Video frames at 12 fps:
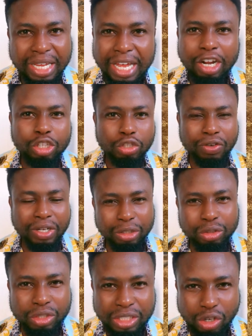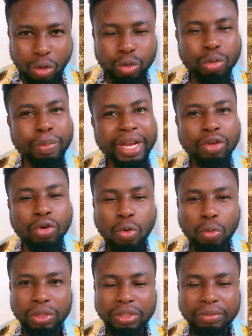A lot of countries also mine
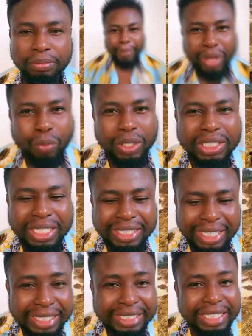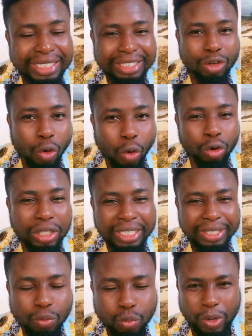gold. My question is, is it the
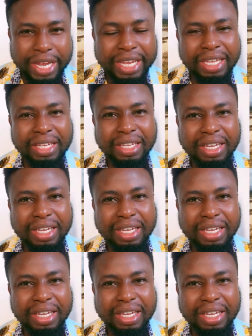only way?